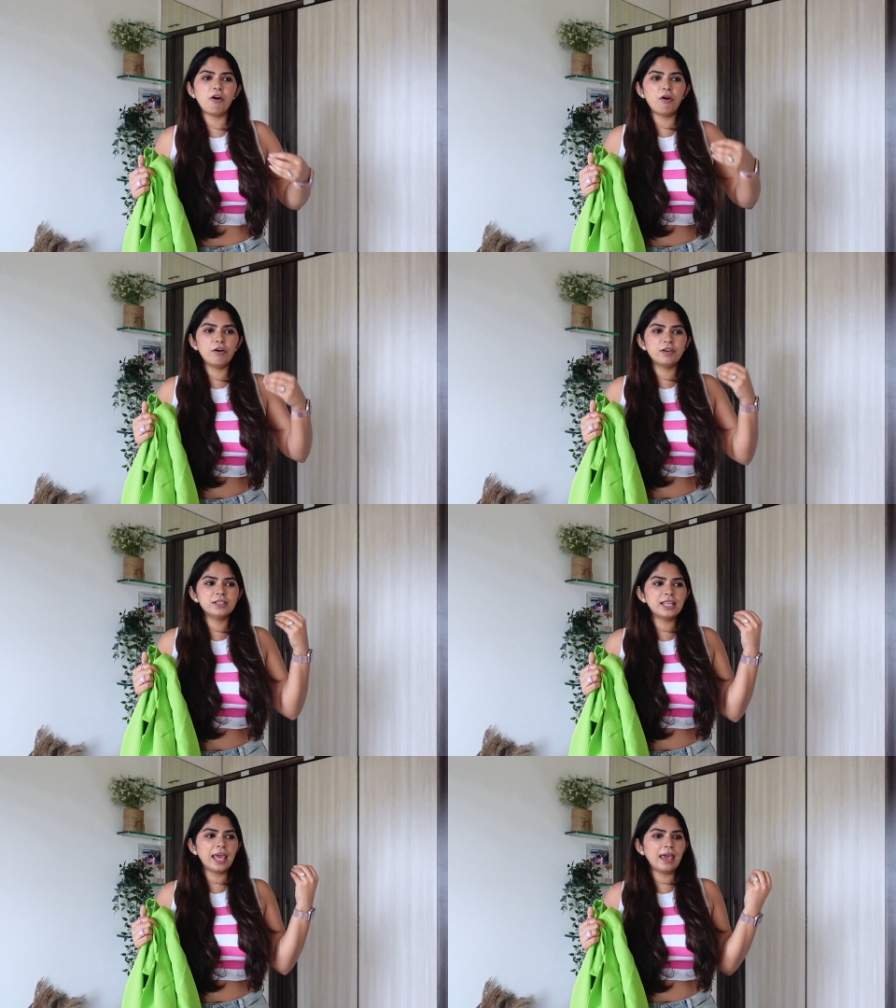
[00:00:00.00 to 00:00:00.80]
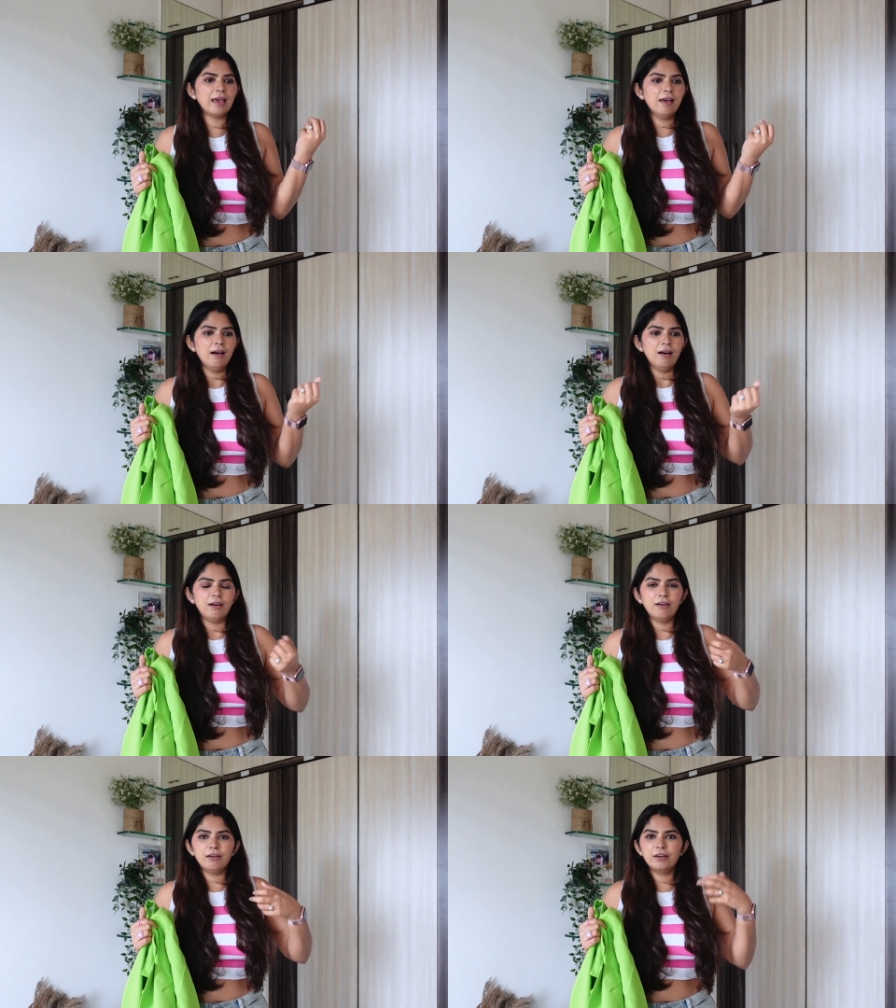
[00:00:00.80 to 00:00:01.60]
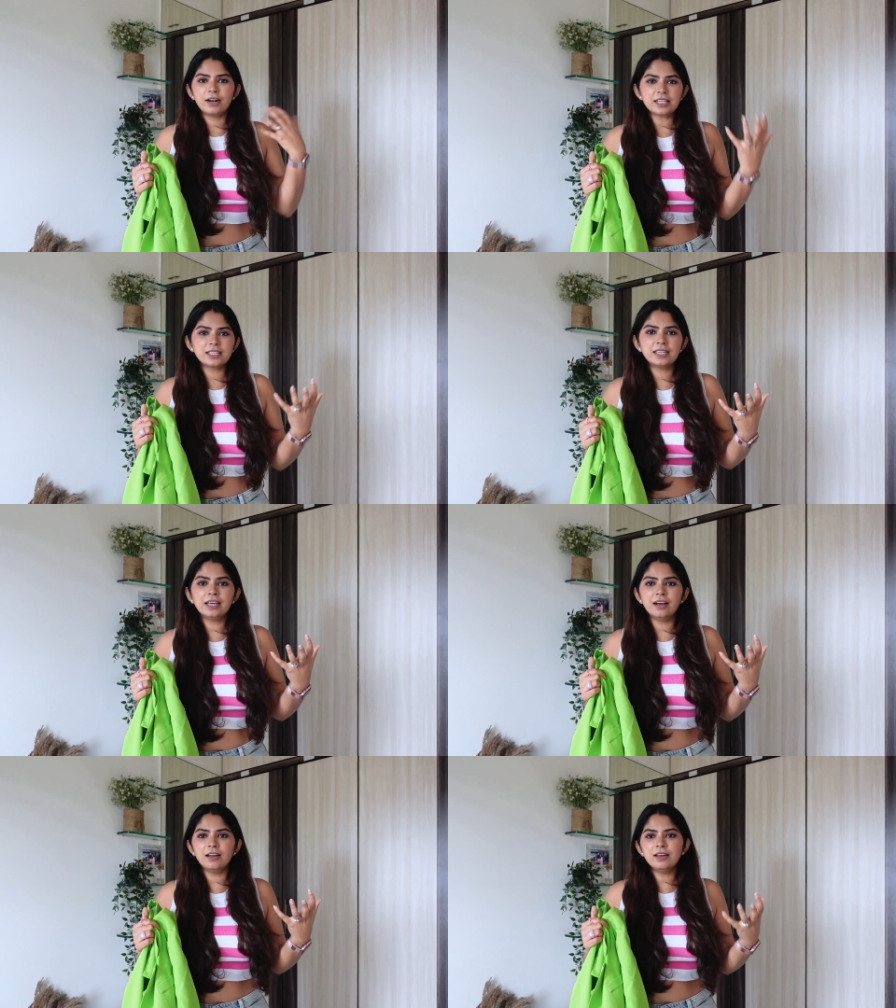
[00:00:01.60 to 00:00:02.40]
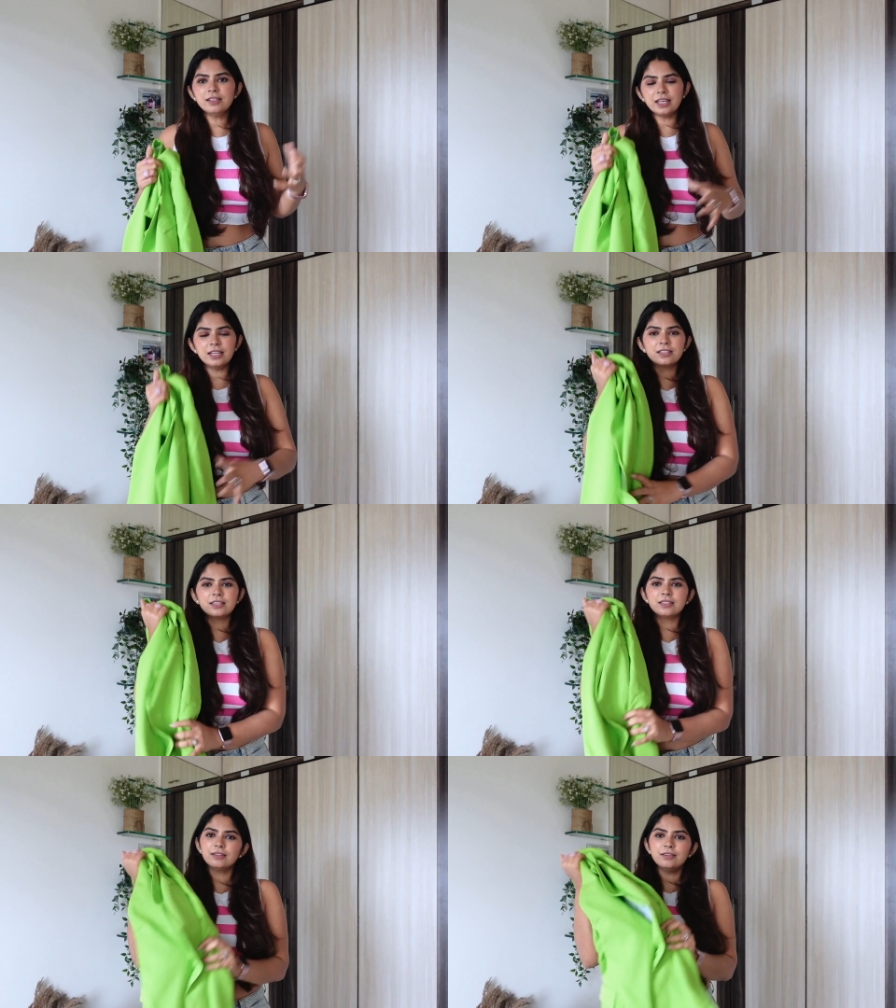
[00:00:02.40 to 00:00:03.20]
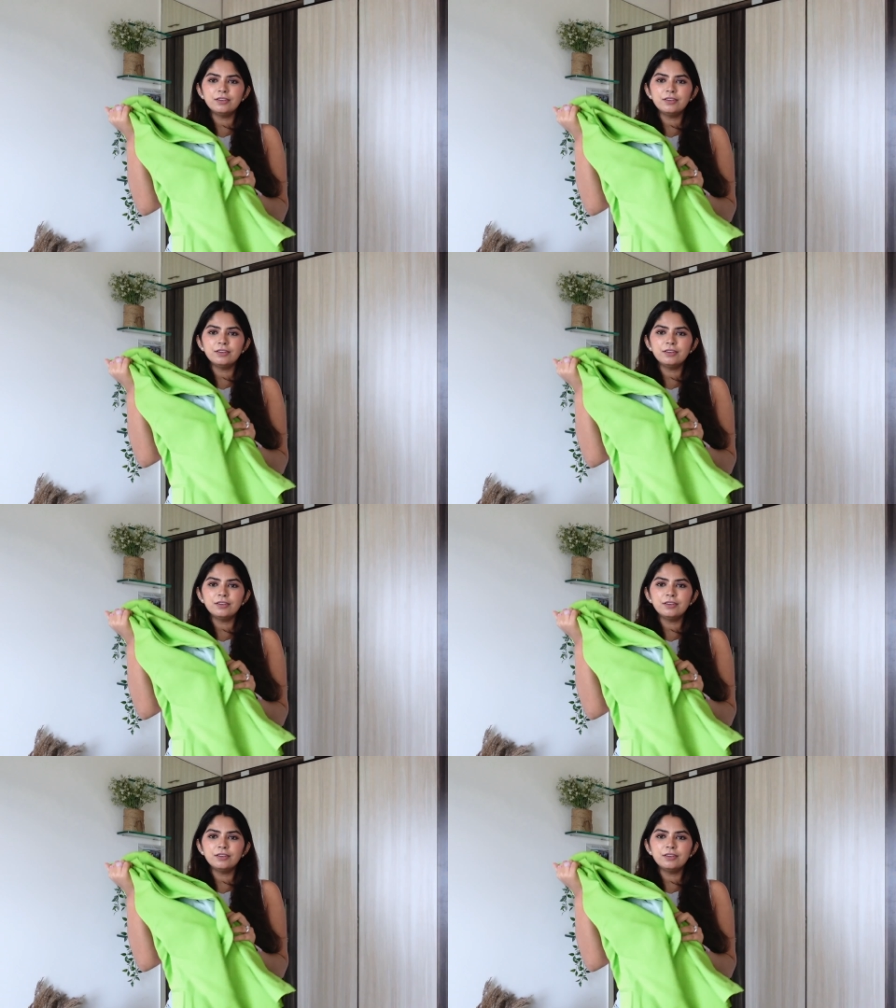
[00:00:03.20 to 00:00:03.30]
or say rusty colors. It's